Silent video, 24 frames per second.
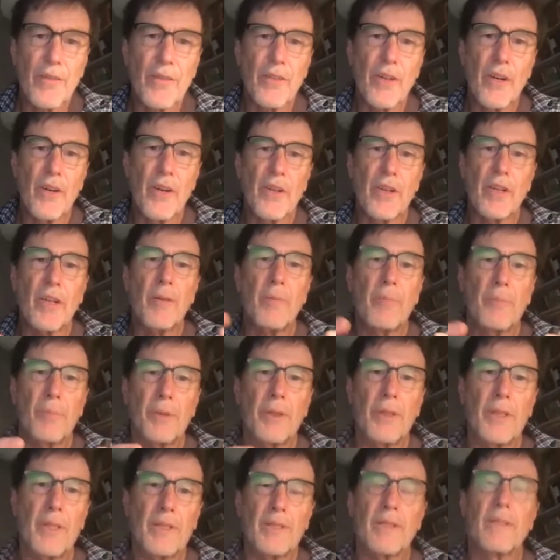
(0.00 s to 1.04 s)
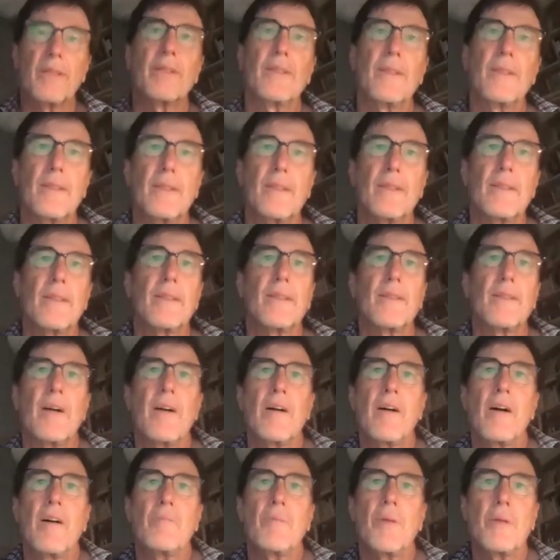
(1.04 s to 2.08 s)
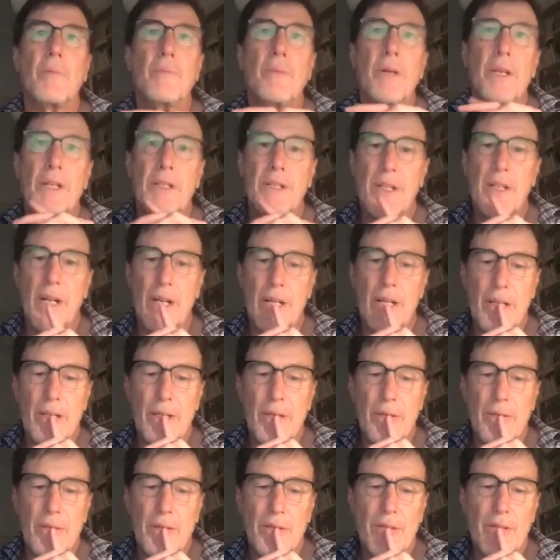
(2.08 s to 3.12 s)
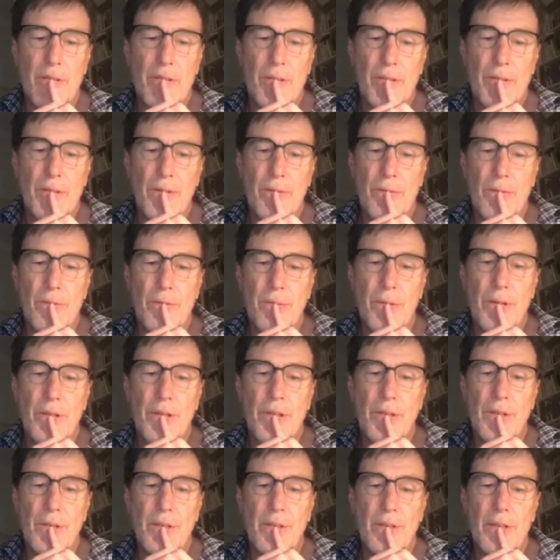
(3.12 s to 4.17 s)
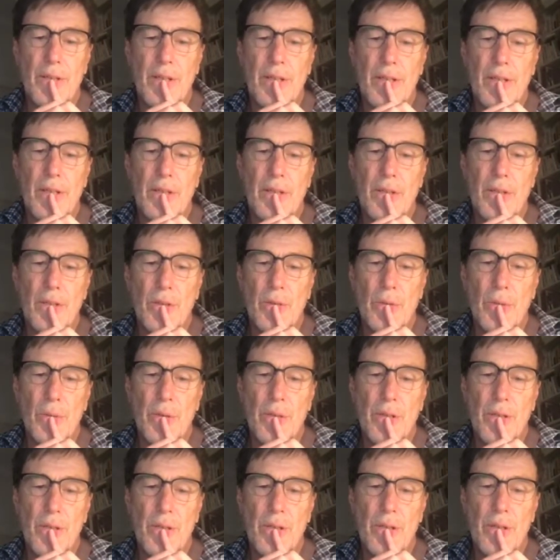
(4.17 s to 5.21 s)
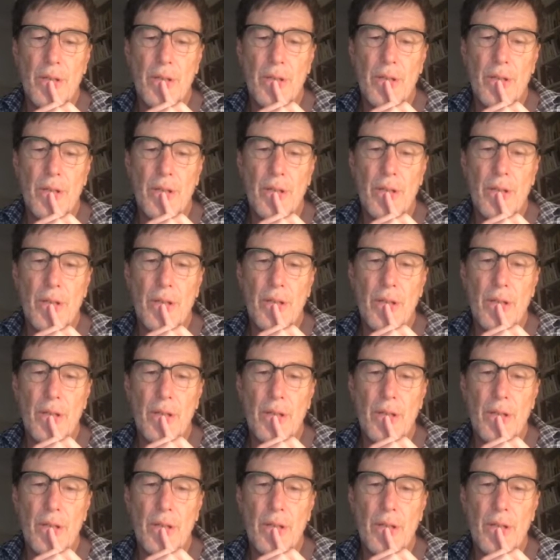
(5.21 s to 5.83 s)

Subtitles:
So the complete, I've been meditating on this recently to do with the